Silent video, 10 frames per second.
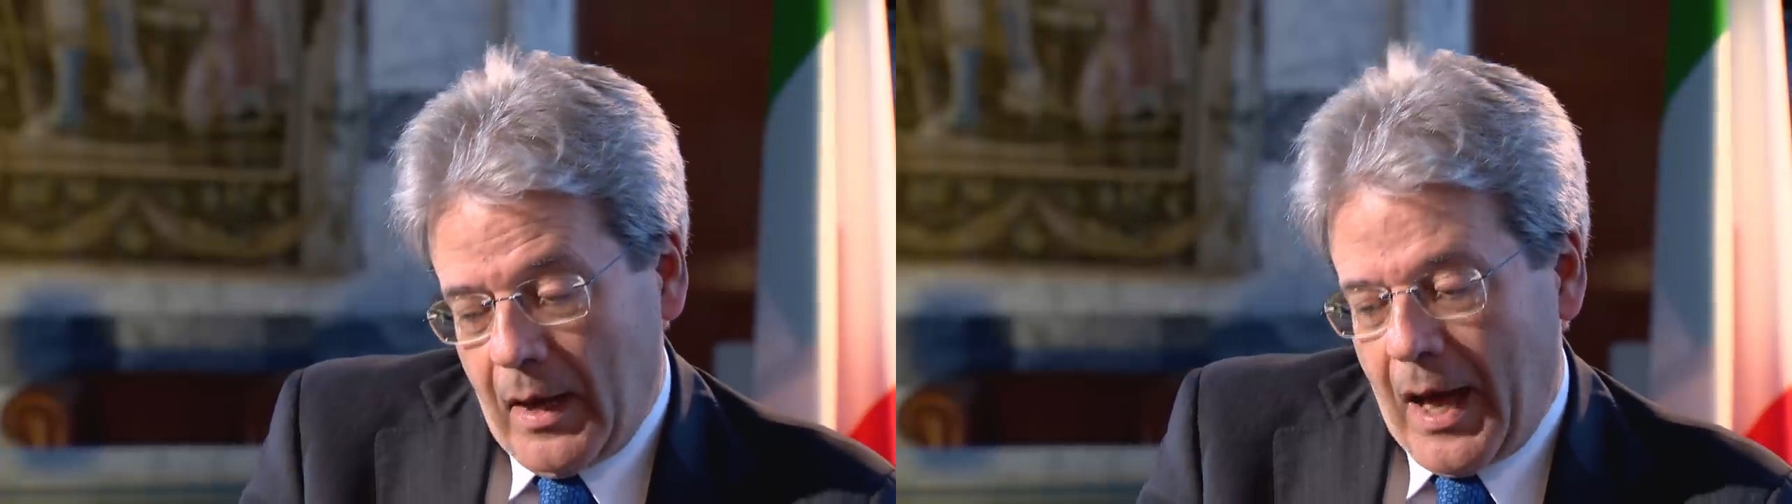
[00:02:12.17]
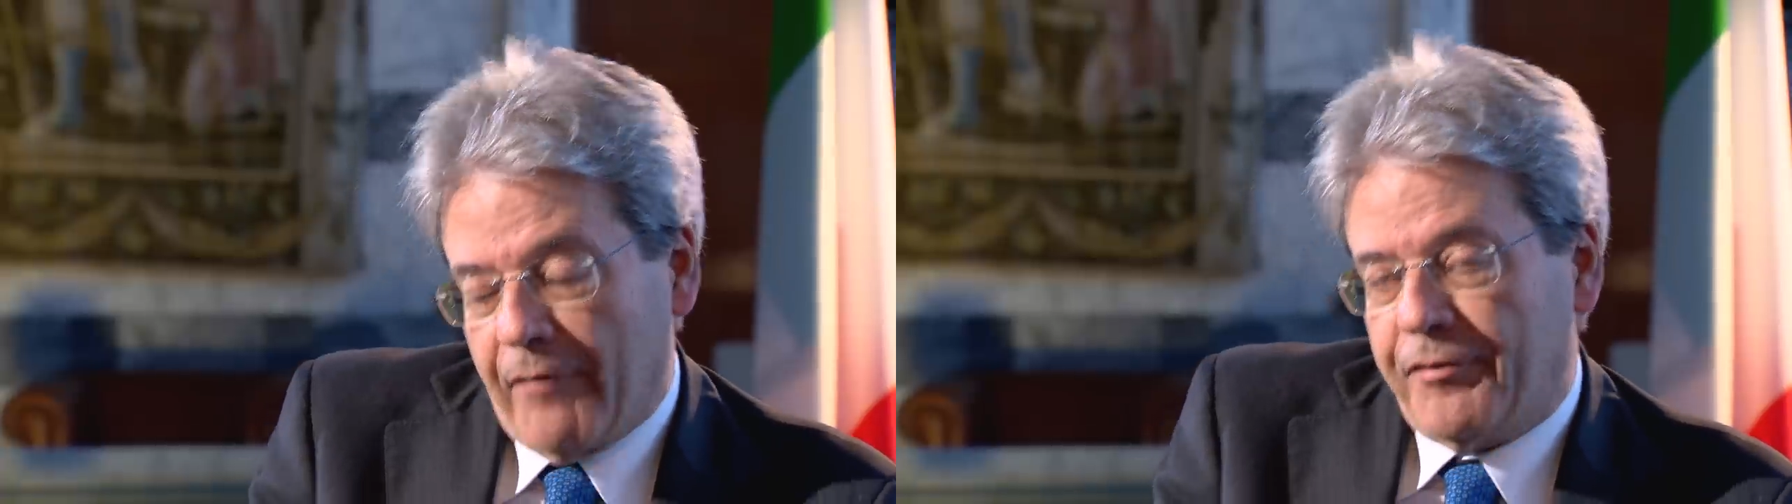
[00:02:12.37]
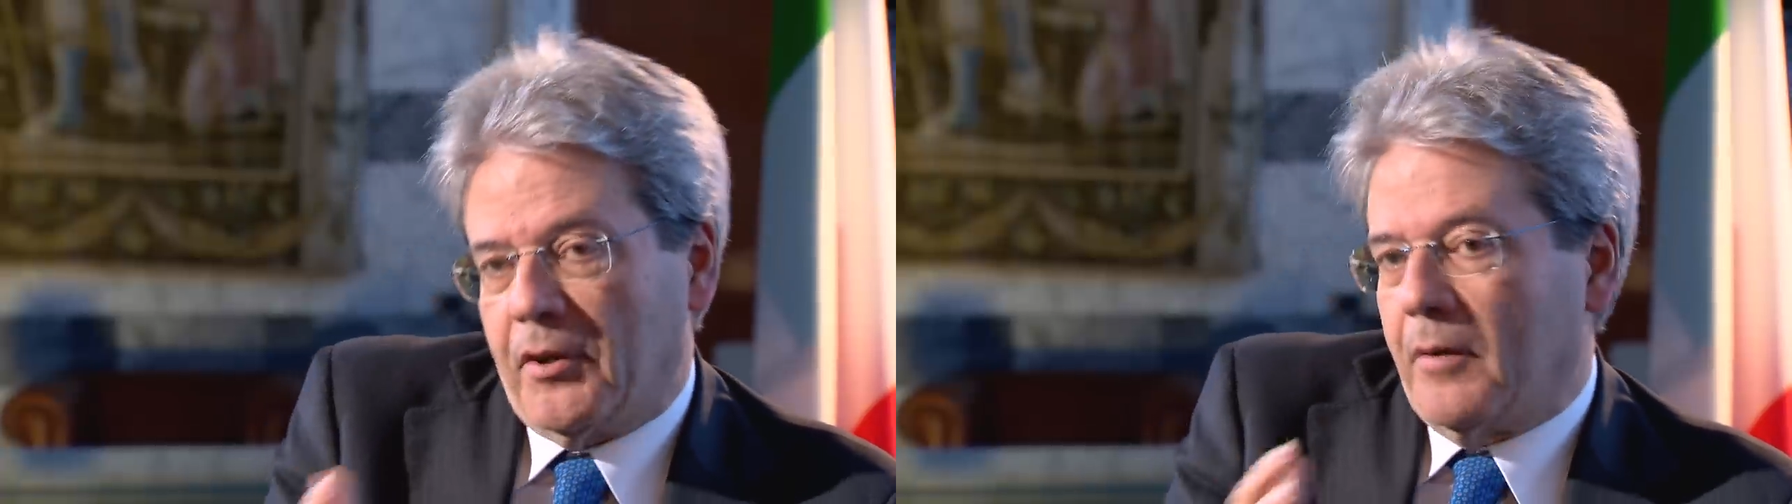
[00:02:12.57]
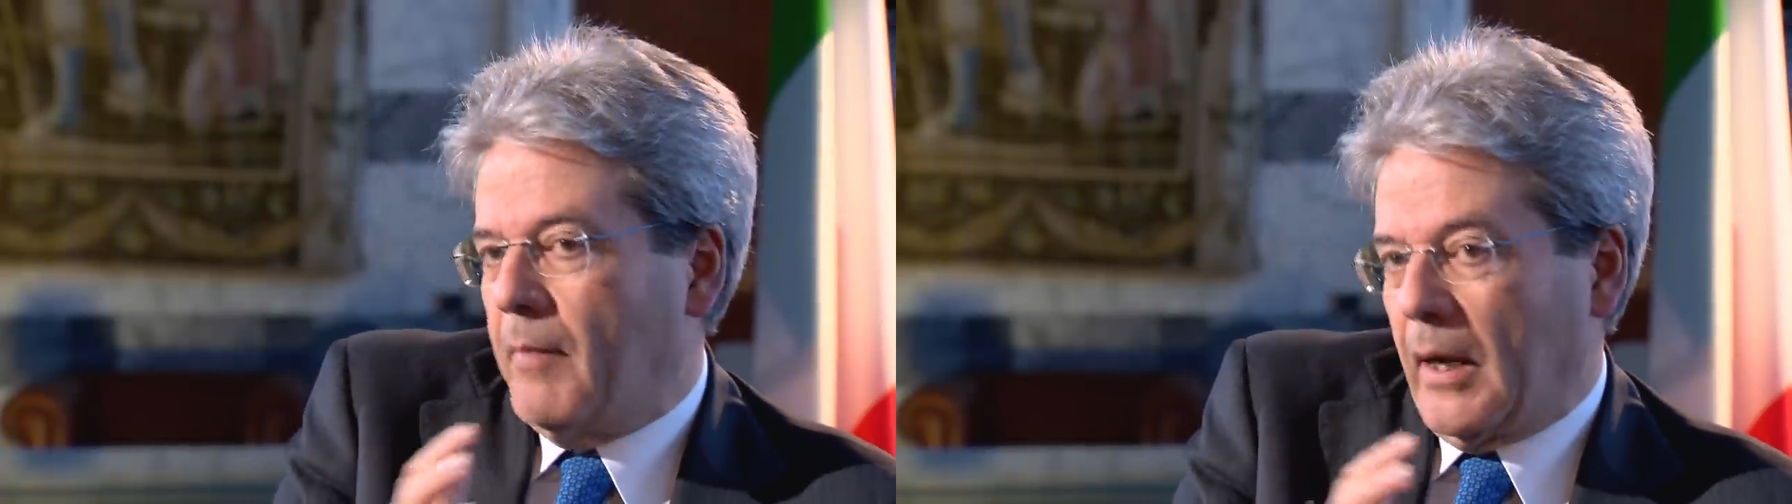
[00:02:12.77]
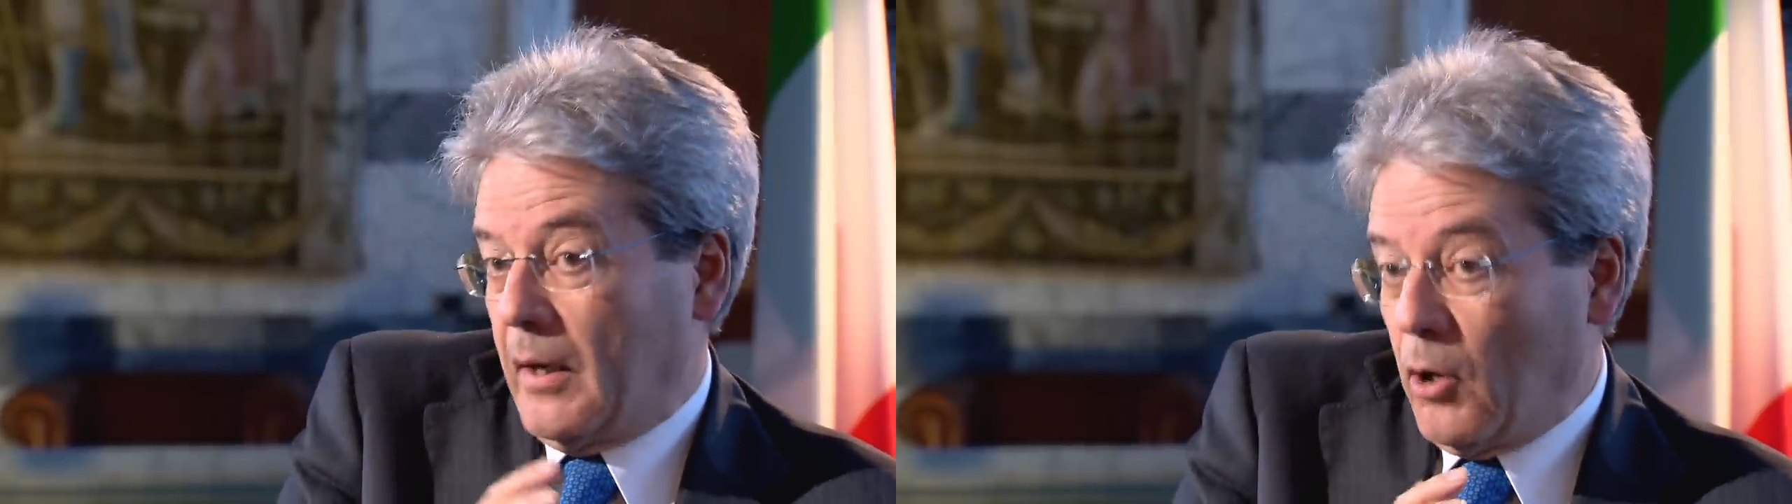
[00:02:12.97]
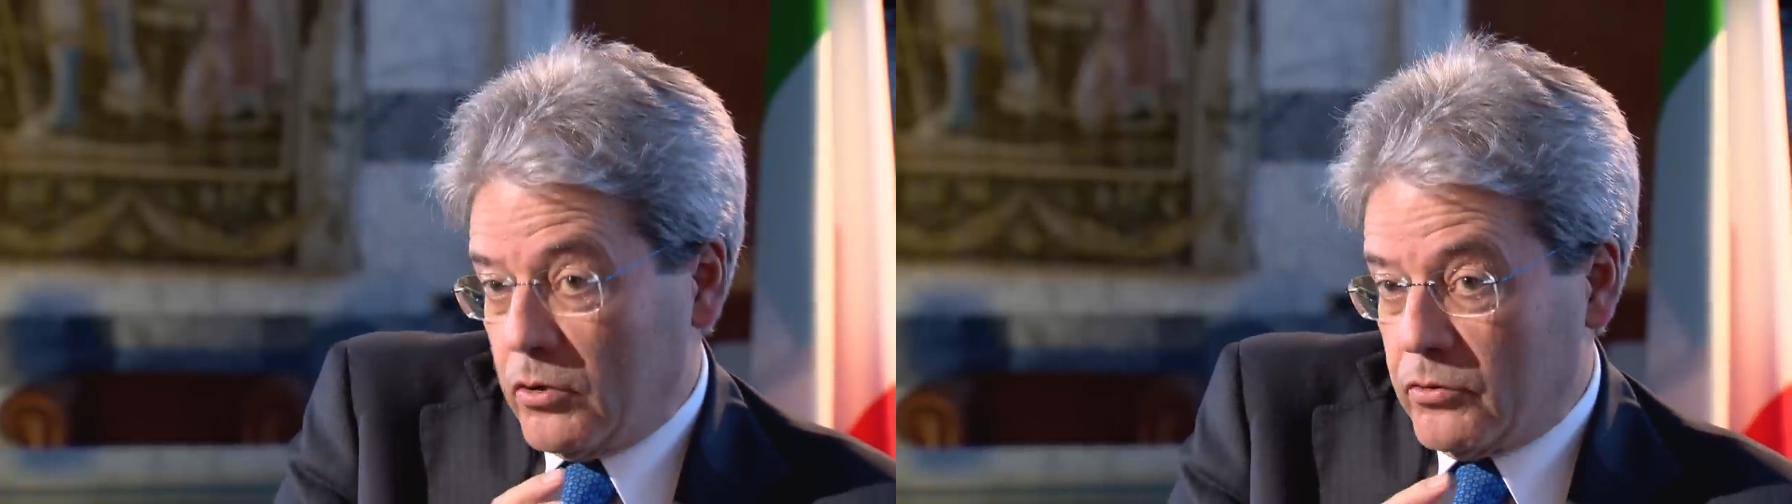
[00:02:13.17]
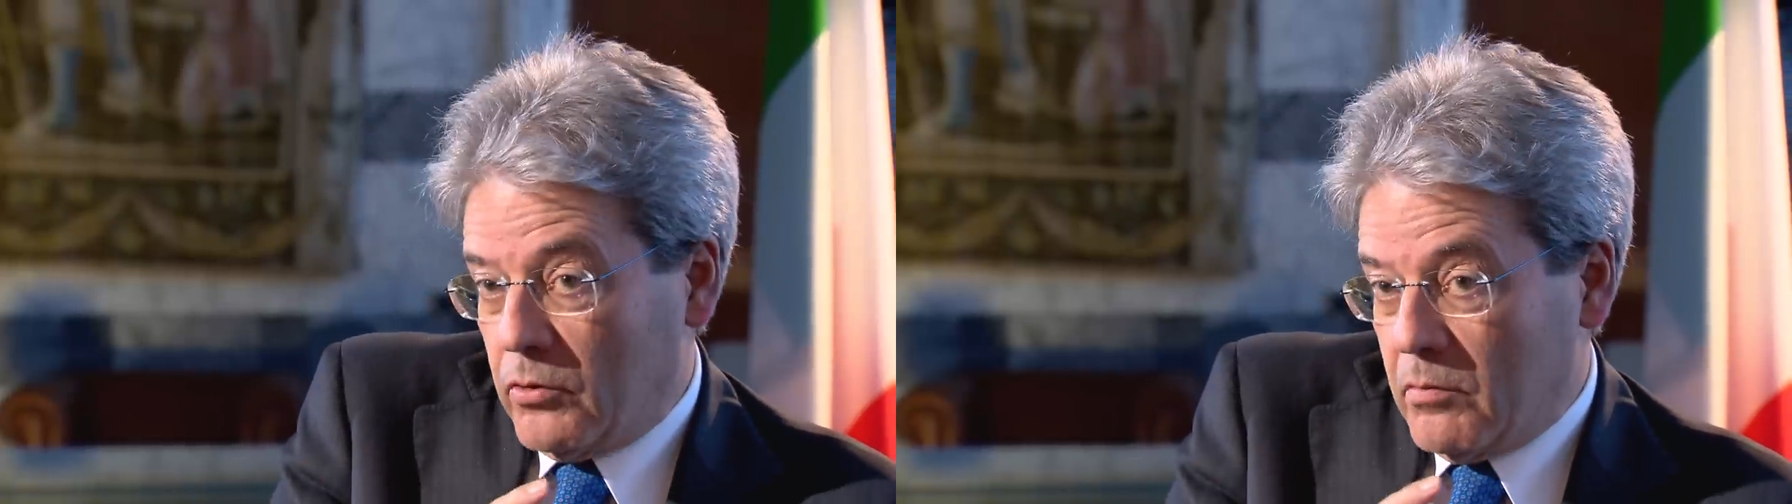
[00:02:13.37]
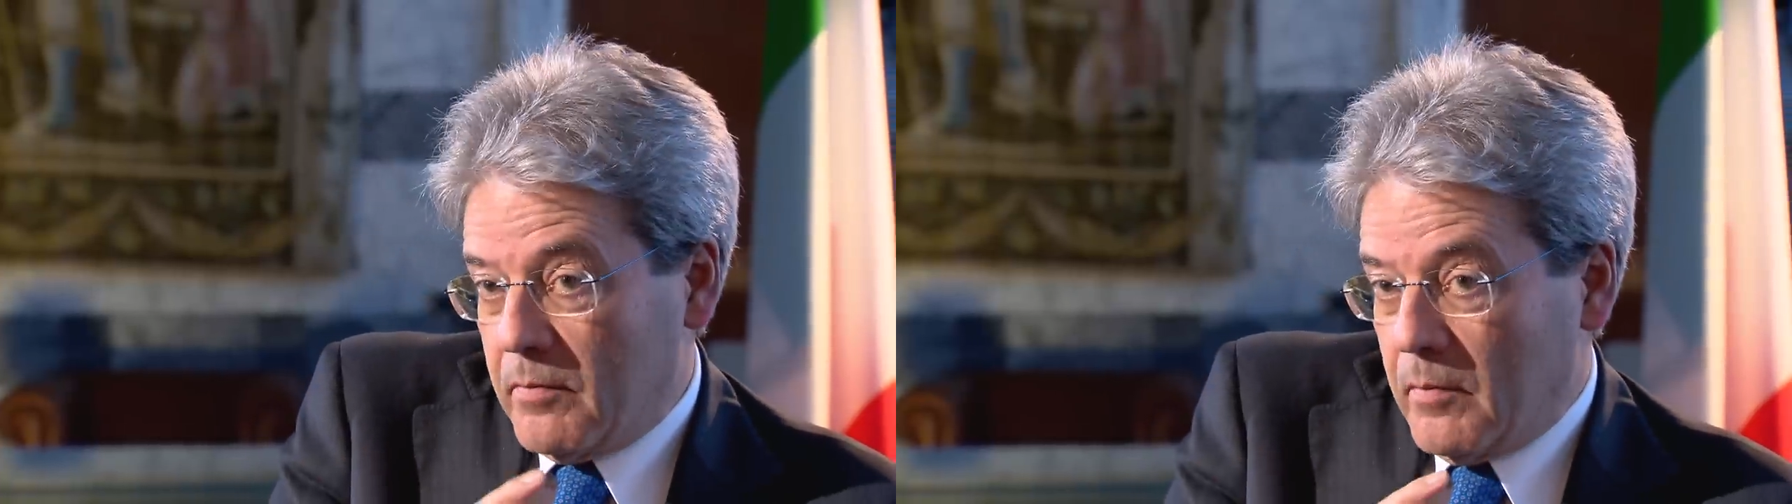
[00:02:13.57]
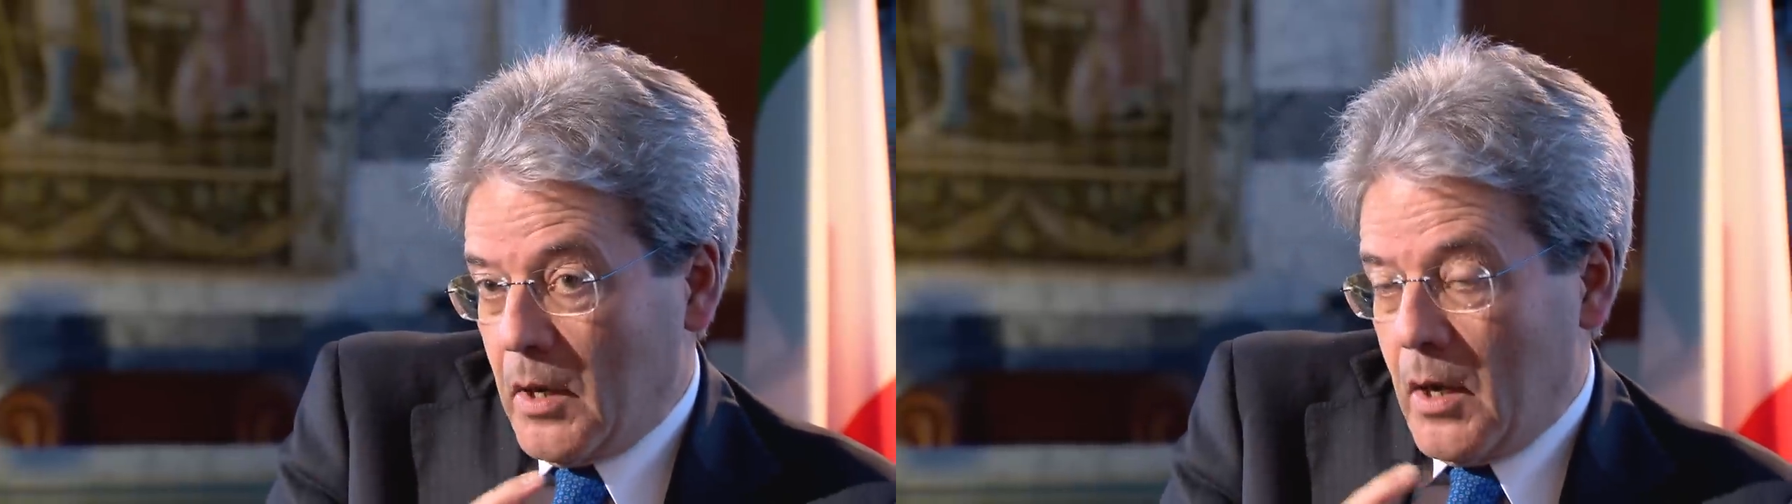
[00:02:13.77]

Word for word: after Mare Nostrum,